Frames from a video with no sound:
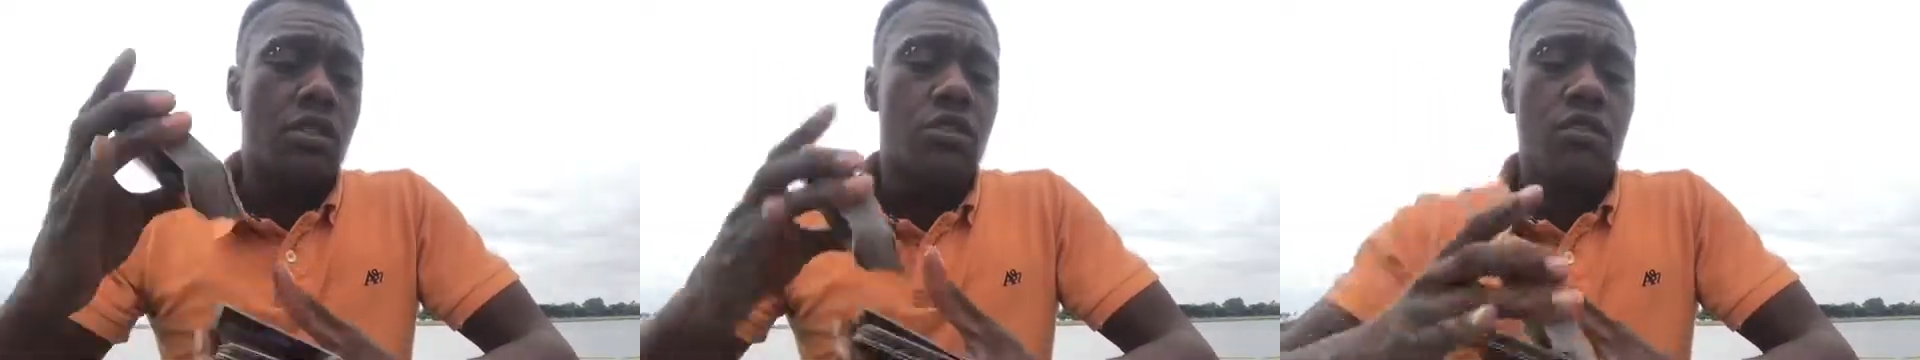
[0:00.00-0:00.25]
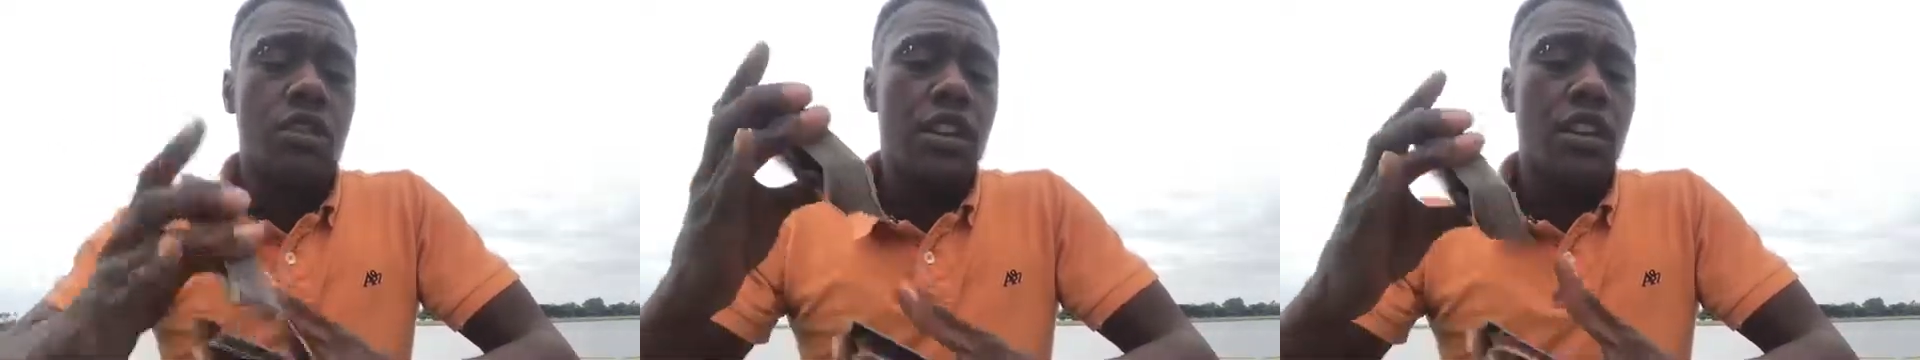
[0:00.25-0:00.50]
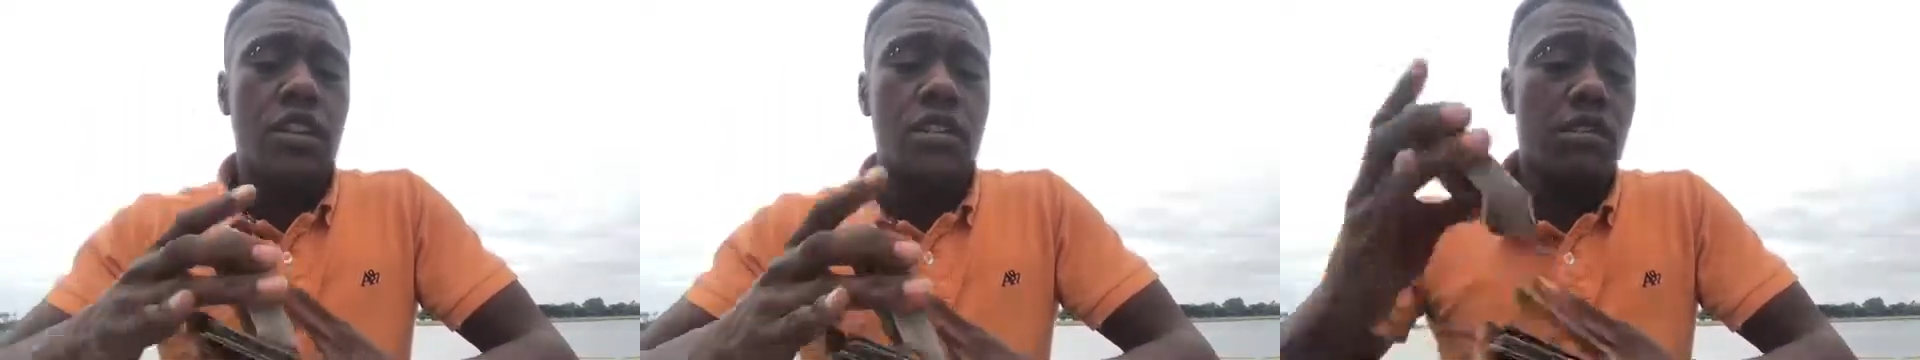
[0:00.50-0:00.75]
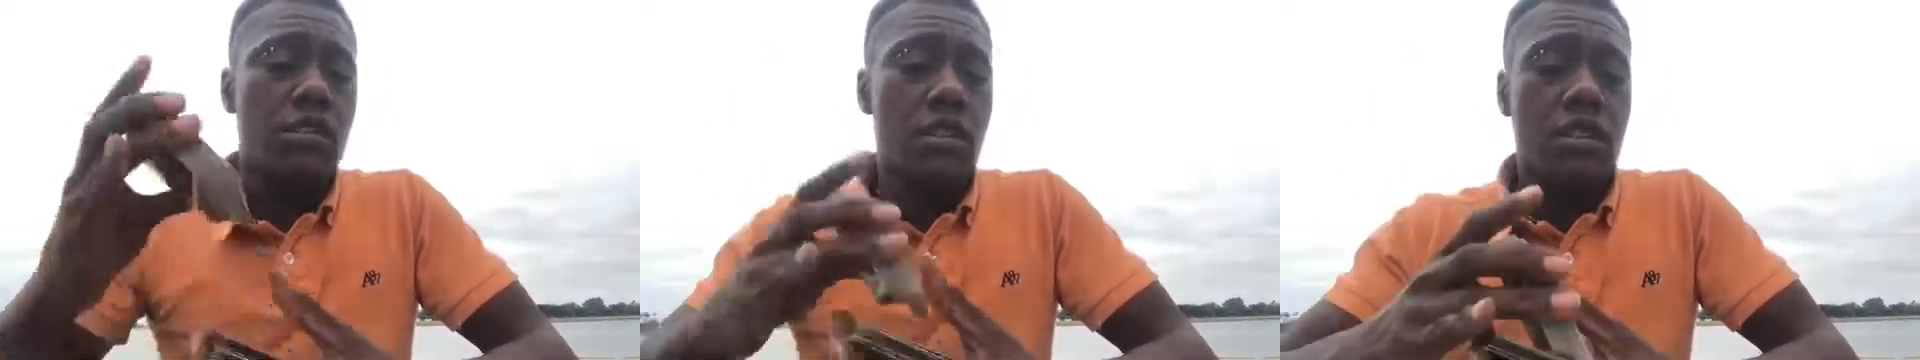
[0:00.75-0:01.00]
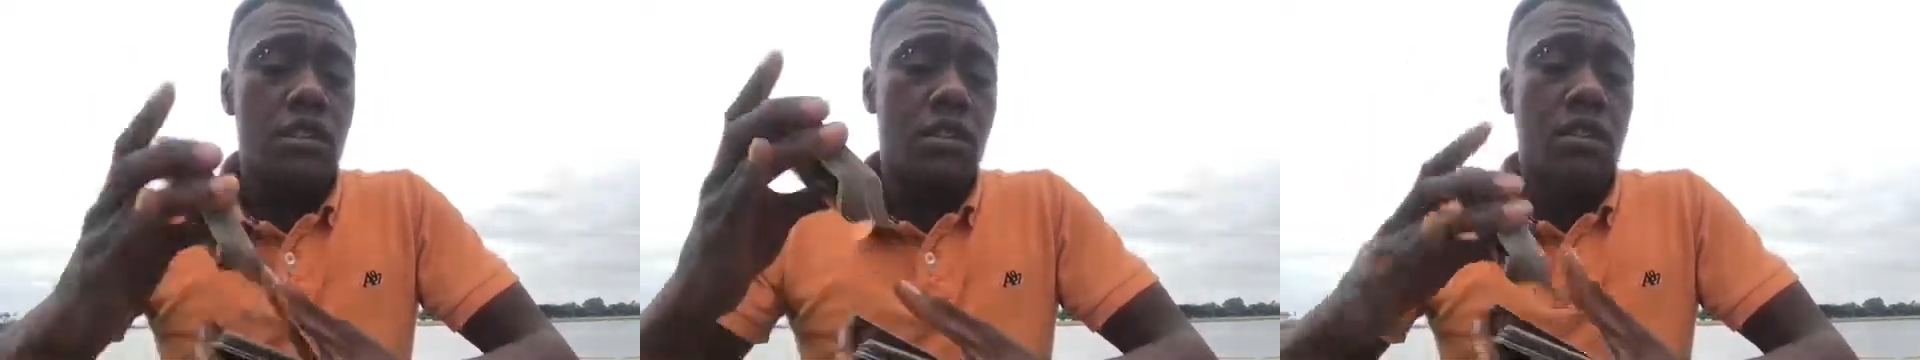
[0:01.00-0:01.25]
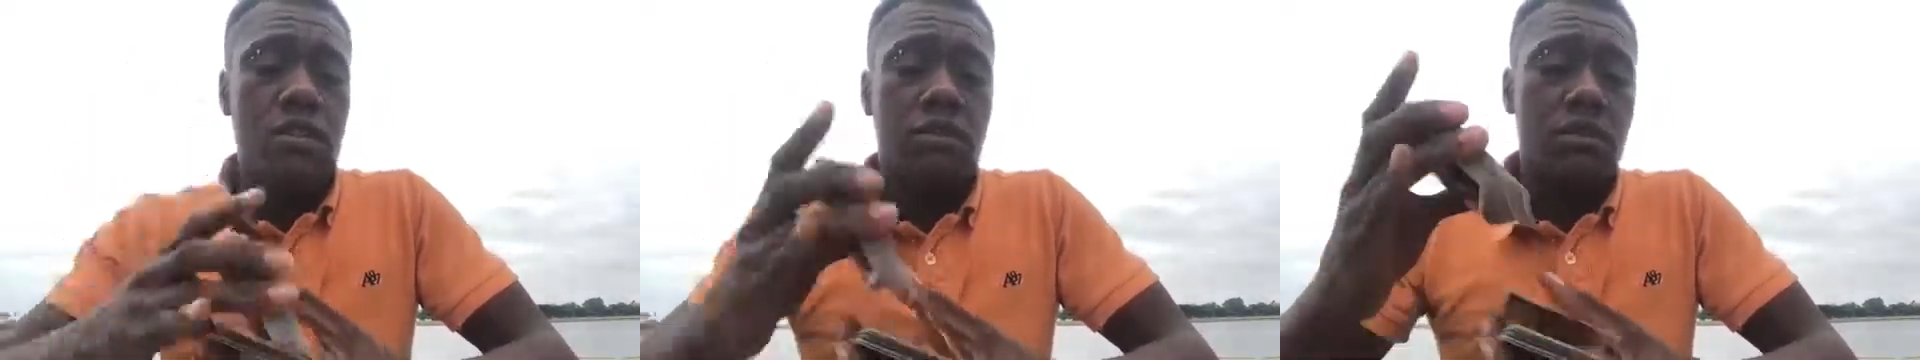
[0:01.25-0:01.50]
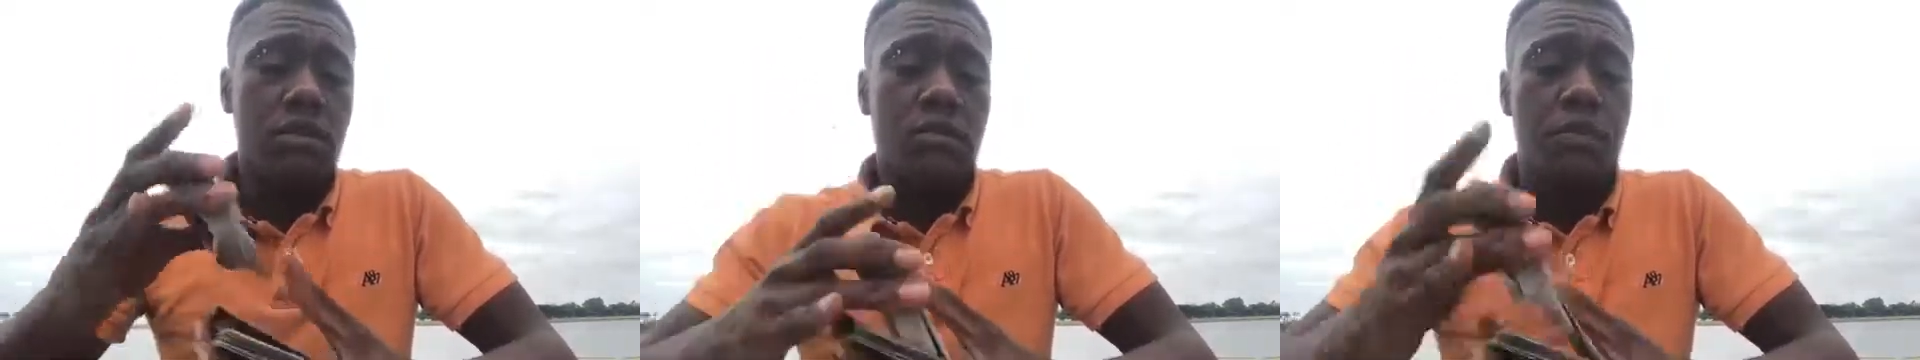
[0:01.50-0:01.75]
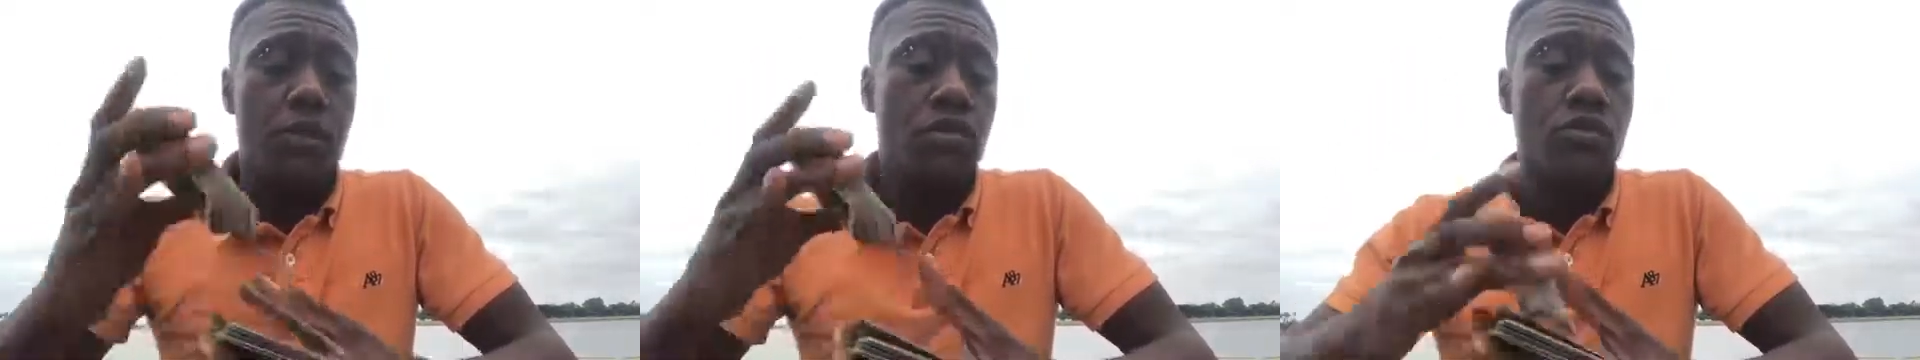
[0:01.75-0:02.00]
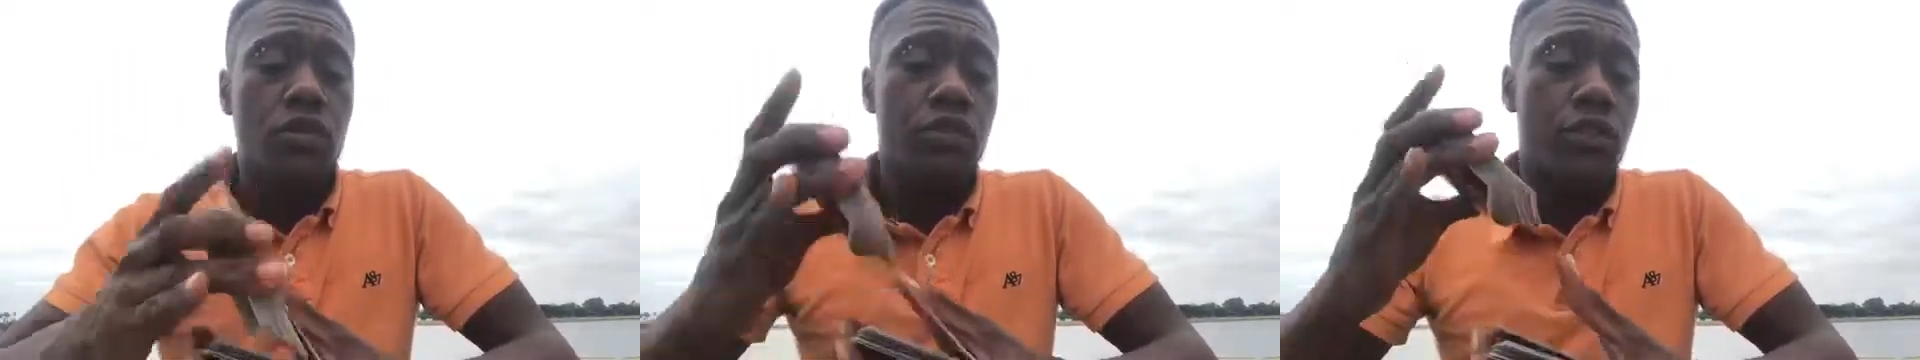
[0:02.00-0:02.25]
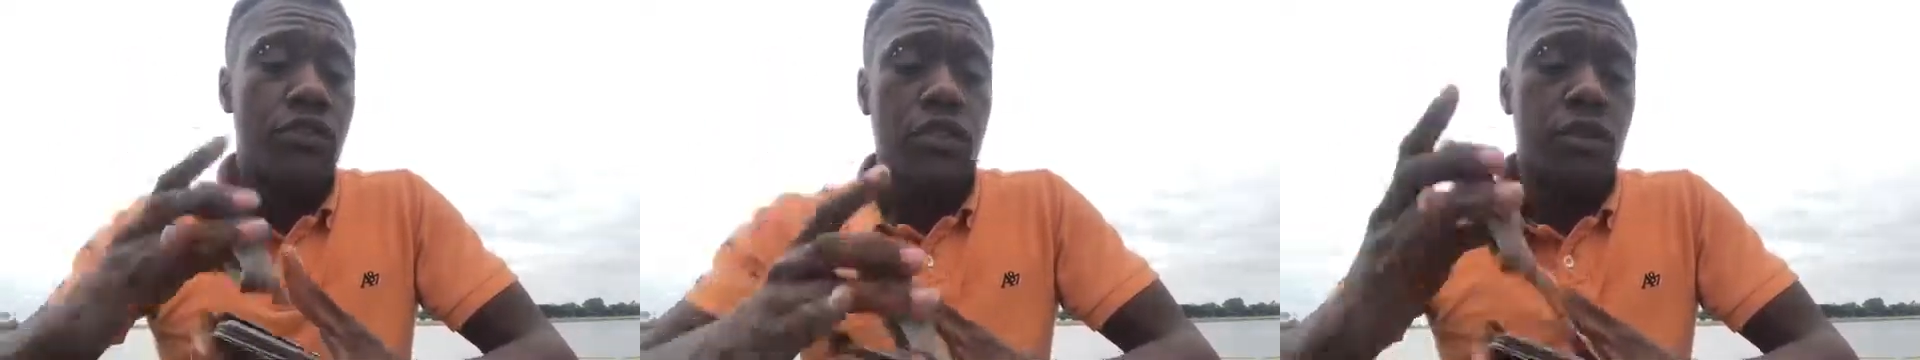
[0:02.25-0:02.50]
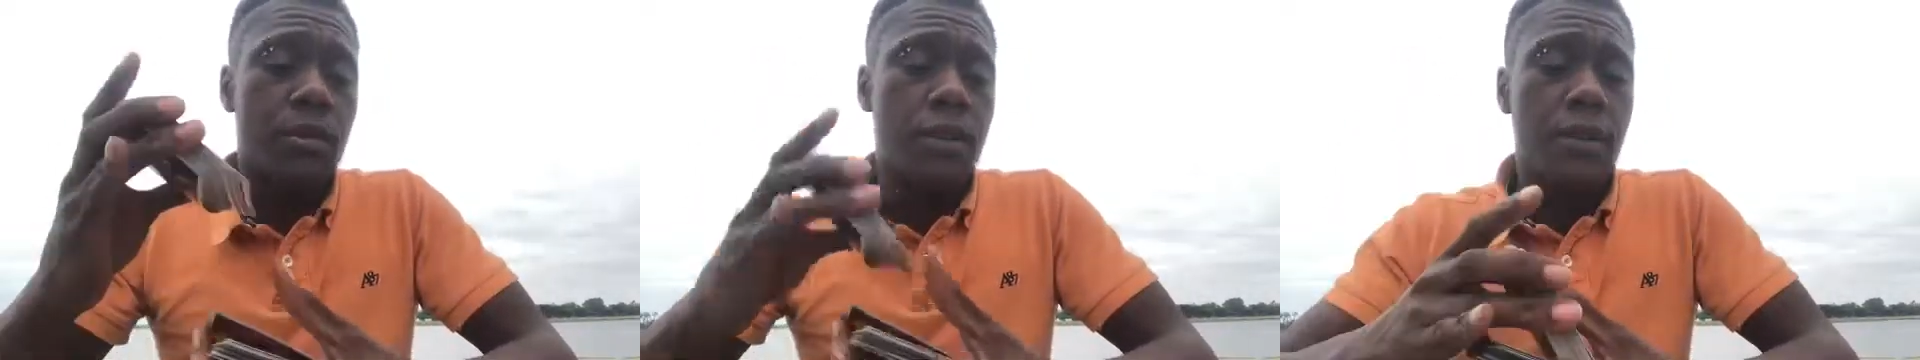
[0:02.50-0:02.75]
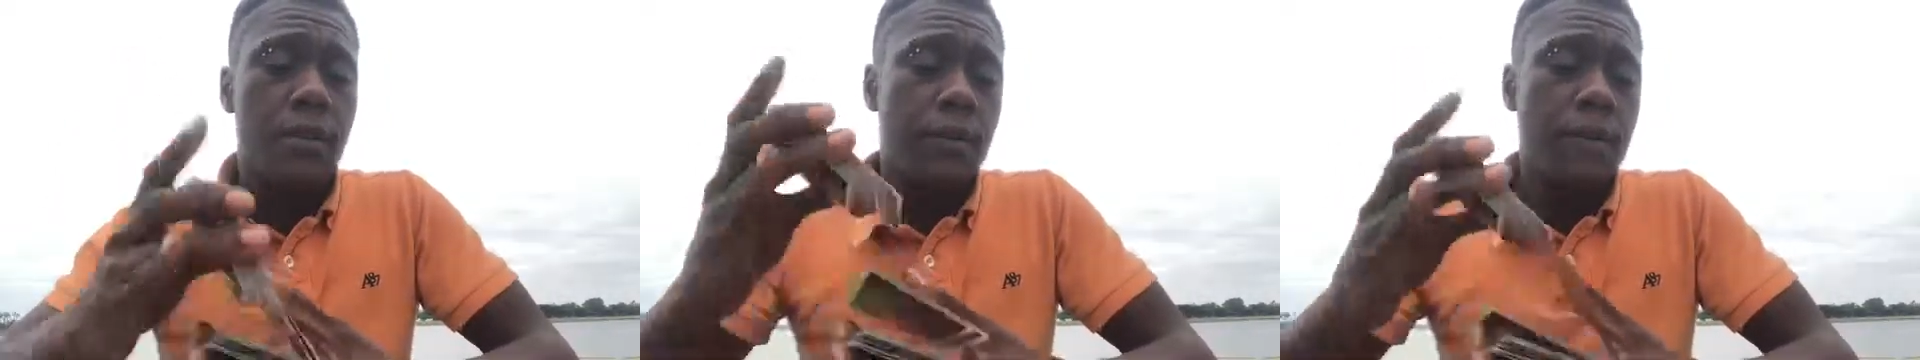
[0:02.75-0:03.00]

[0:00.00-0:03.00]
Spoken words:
3 is spiritual fulfillment.